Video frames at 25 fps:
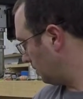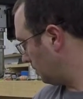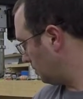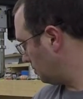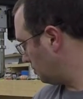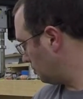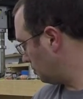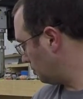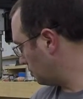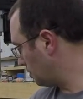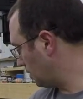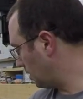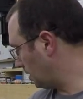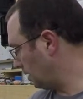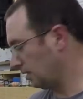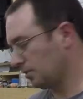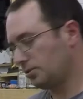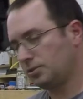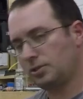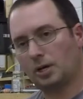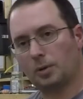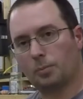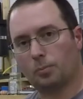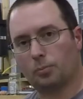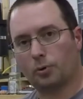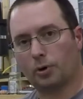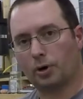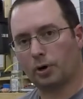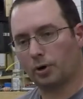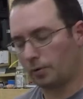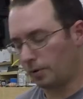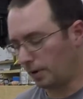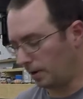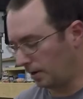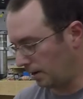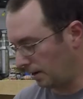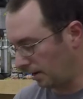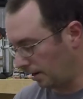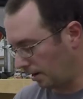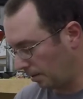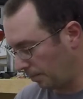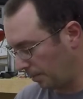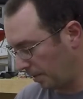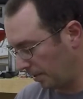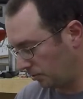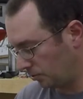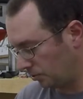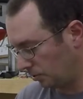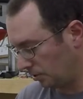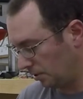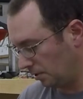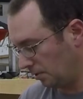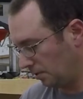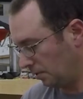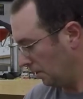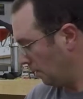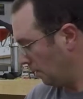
This is just kind of temporary right now. I'm actually